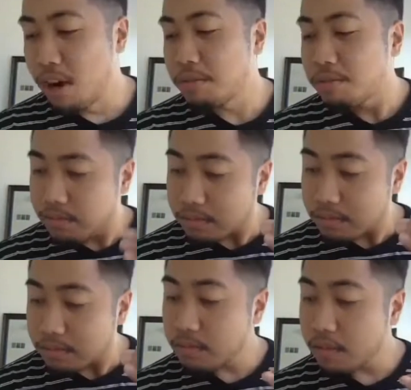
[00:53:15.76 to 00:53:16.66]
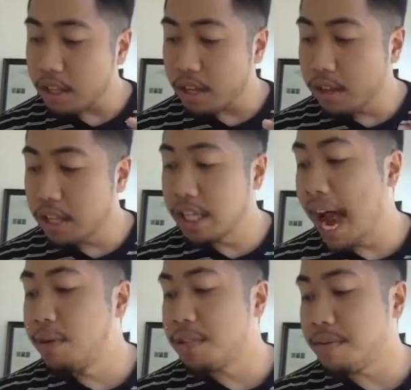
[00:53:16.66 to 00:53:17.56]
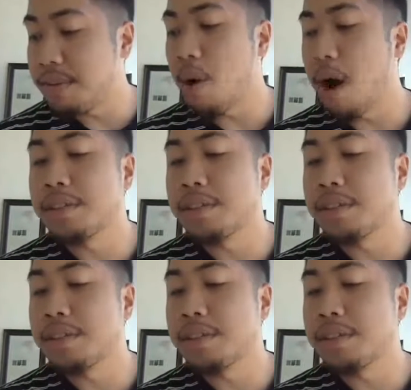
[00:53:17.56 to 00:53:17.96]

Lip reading: but no, IML TV.